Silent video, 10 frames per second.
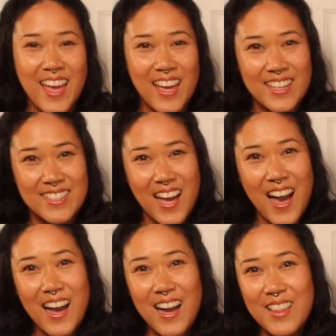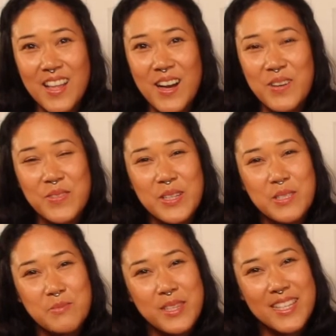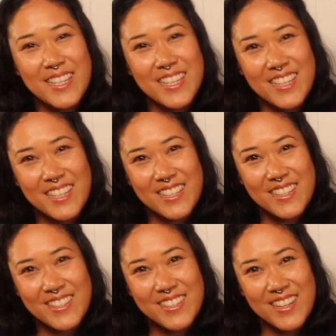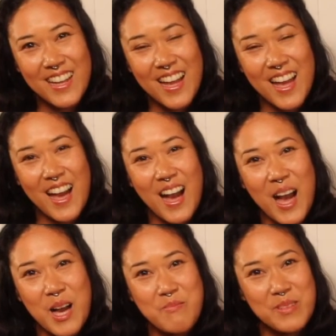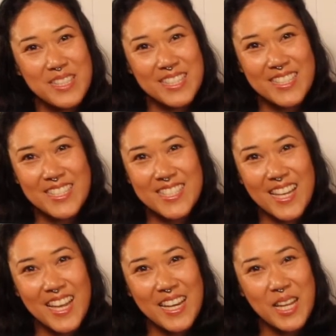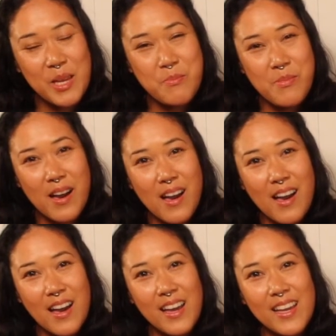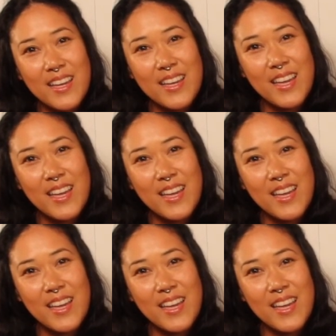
And I'll always be here. I'll be near standing by.